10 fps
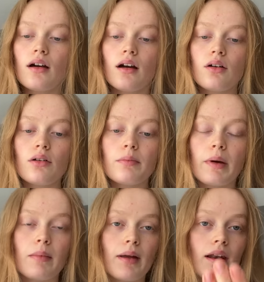I always
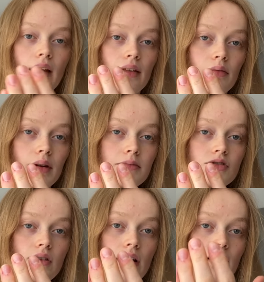bite my nails when I'm
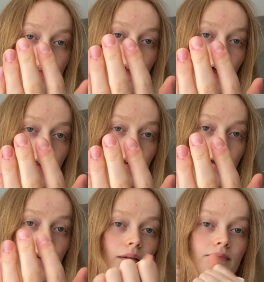stressed,
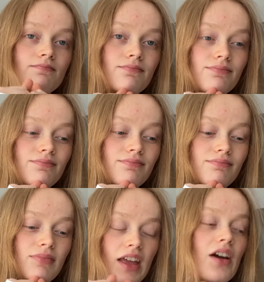and
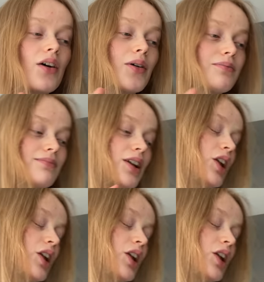they hurt a